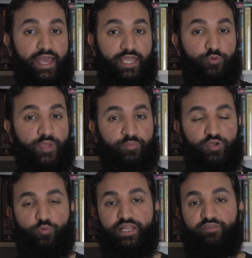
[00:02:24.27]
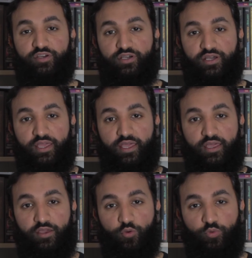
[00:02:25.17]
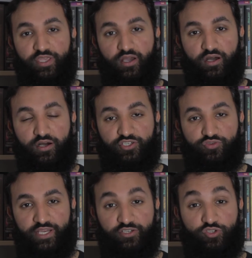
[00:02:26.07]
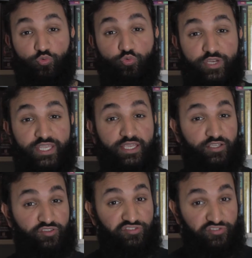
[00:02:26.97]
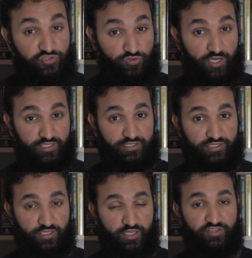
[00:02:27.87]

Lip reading: And remember, whenever we are trying to reconstruct